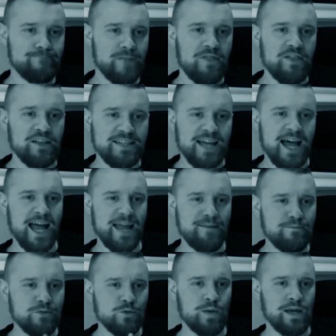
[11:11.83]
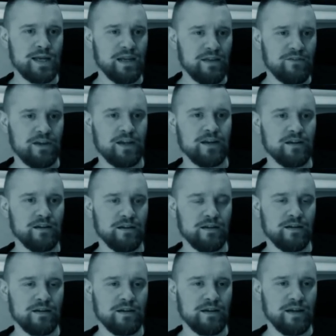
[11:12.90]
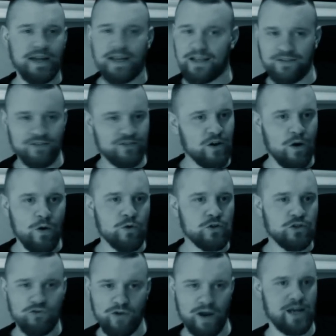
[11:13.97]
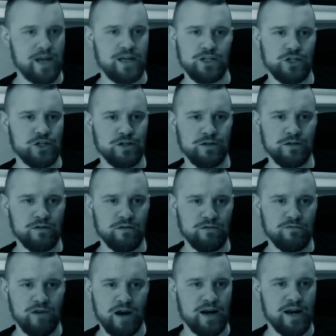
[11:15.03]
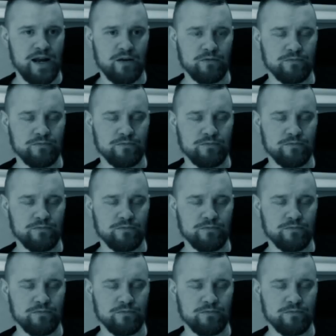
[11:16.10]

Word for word: The times we live in is so strange right now.